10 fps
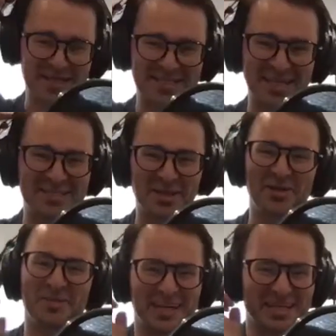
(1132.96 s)
sense, though.
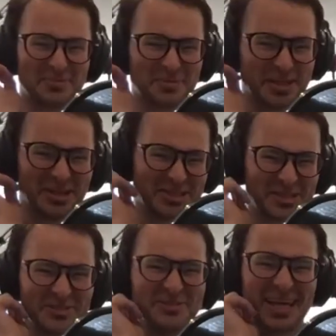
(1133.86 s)
That is pretty
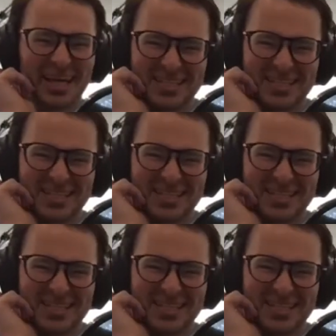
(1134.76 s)
logical. Yes.